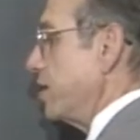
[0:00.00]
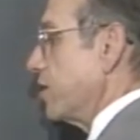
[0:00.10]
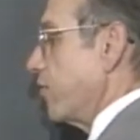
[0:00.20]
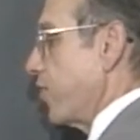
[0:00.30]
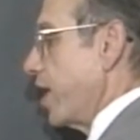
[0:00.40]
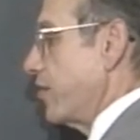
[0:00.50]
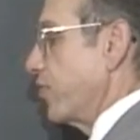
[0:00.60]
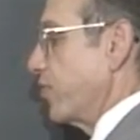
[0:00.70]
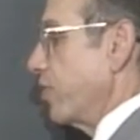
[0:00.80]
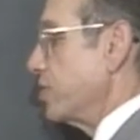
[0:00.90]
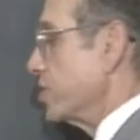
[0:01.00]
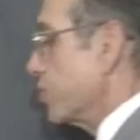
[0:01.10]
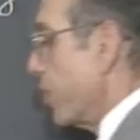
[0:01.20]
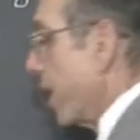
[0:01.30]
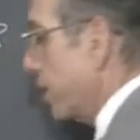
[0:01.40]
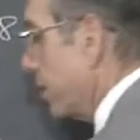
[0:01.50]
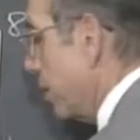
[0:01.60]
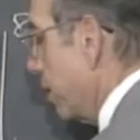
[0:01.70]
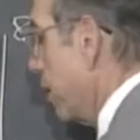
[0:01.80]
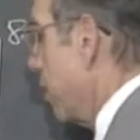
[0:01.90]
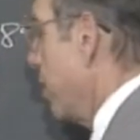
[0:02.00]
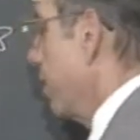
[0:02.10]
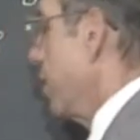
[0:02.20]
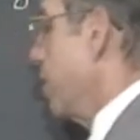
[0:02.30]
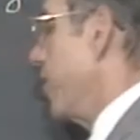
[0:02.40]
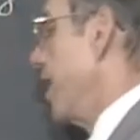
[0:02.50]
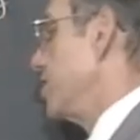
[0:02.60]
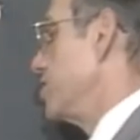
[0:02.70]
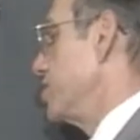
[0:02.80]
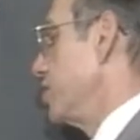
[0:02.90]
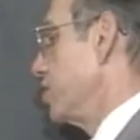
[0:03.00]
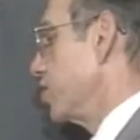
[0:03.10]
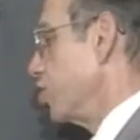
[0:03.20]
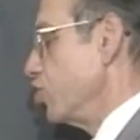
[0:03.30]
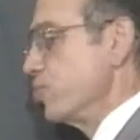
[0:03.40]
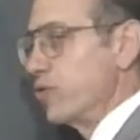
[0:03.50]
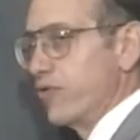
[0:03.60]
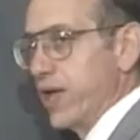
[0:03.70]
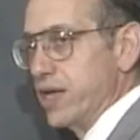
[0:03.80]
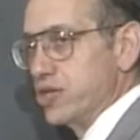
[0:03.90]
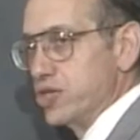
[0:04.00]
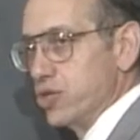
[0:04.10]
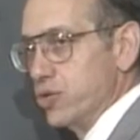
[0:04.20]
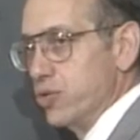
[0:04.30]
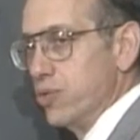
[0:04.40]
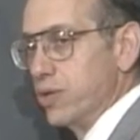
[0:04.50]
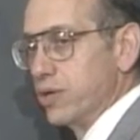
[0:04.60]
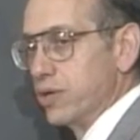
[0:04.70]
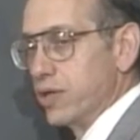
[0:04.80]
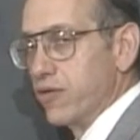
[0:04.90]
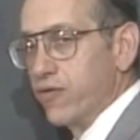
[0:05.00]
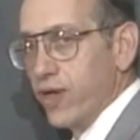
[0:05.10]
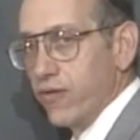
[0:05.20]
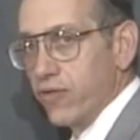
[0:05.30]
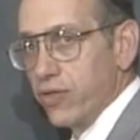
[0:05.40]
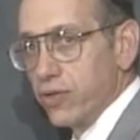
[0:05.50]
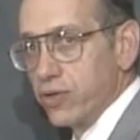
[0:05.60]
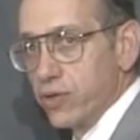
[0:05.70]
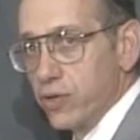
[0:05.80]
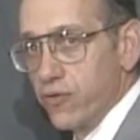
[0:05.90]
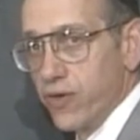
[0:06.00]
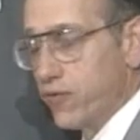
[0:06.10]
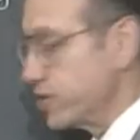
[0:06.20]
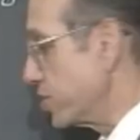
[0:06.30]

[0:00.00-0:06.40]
to the 5/3 is what? That's the cube root of 8 is 2 to the 5th. 2 to the 5th is